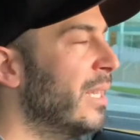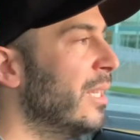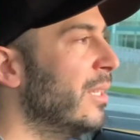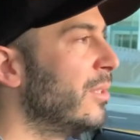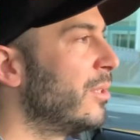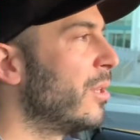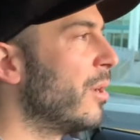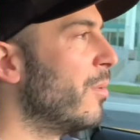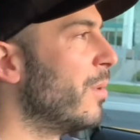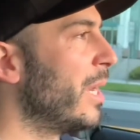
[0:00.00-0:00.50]

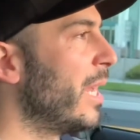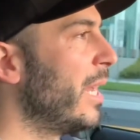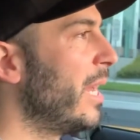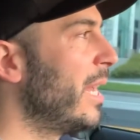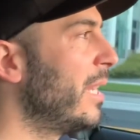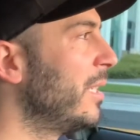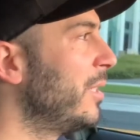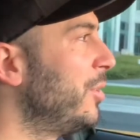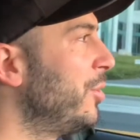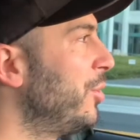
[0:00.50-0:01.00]
So when I
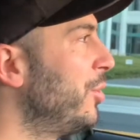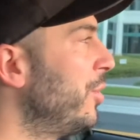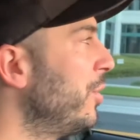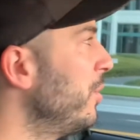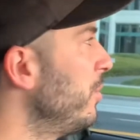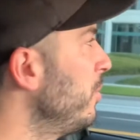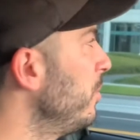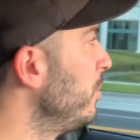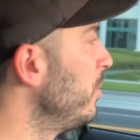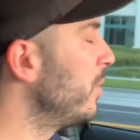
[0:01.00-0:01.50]
had to
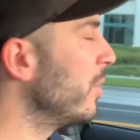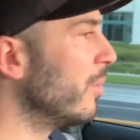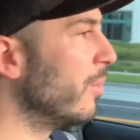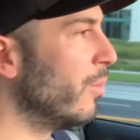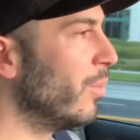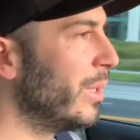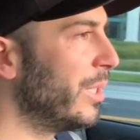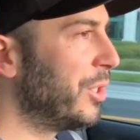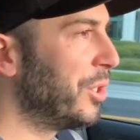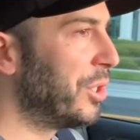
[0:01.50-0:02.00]
choose
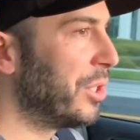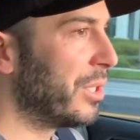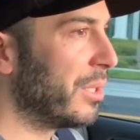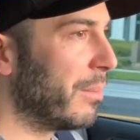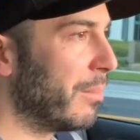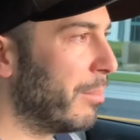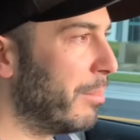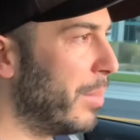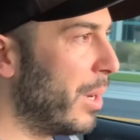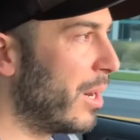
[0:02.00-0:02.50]
which
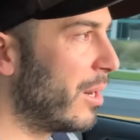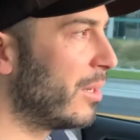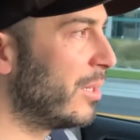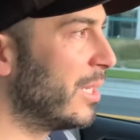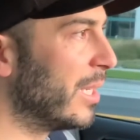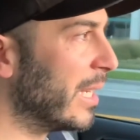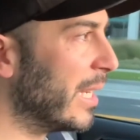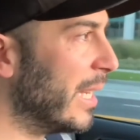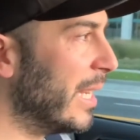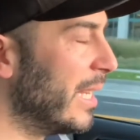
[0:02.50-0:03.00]
bar
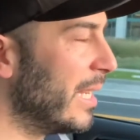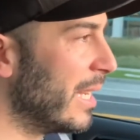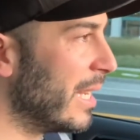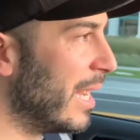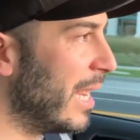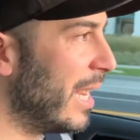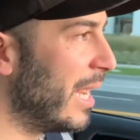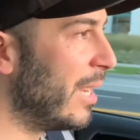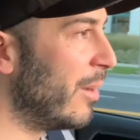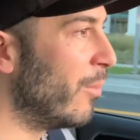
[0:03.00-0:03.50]
to get,
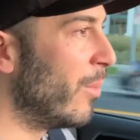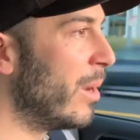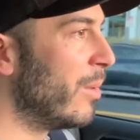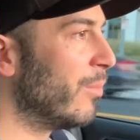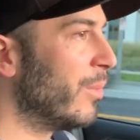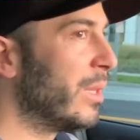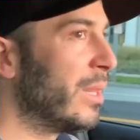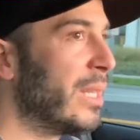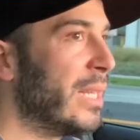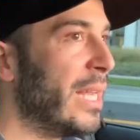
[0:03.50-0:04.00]
I went
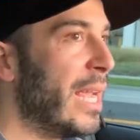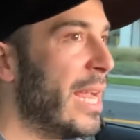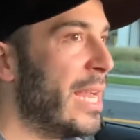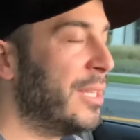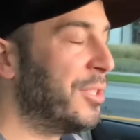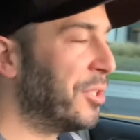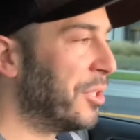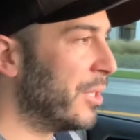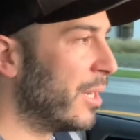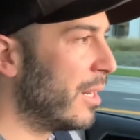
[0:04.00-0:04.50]
with the
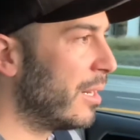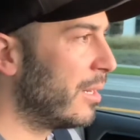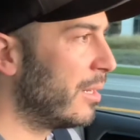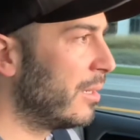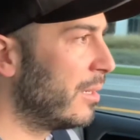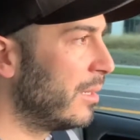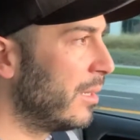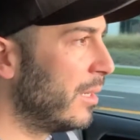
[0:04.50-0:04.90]
H&R